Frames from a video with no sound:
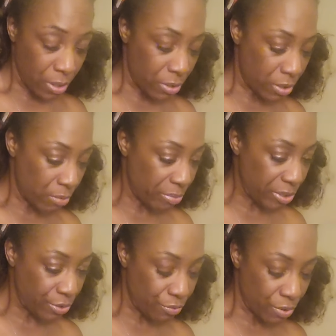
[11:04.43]
Don't be
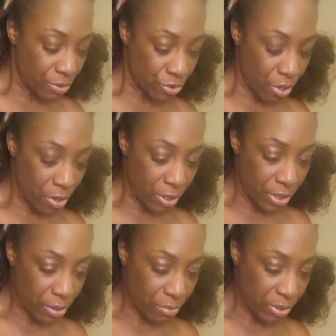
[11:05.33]
too
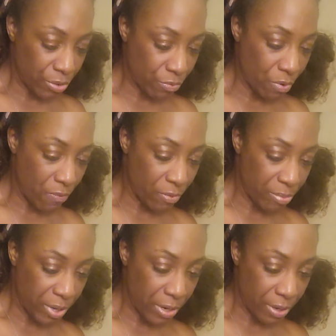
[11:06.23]
controlling. Don't be too
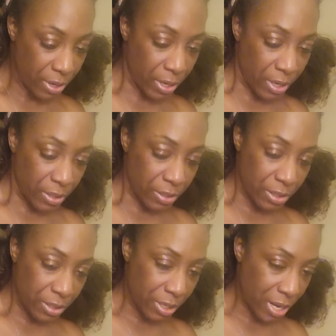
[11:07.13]
overbearing.
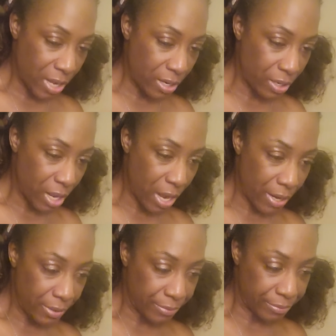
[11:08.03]
Just kind of
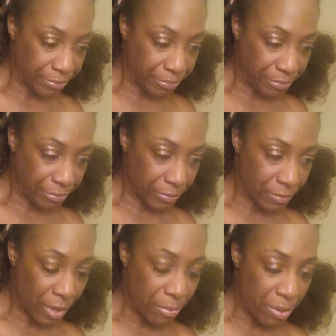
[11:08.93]
like,
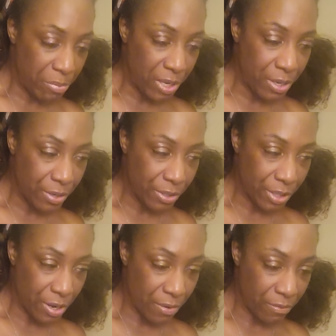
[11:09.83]
I mean, be
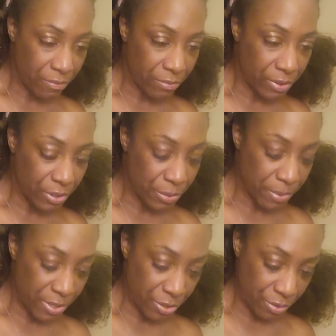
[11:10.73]
yourself,
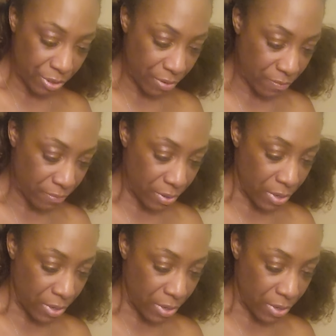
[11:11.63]
express yourself.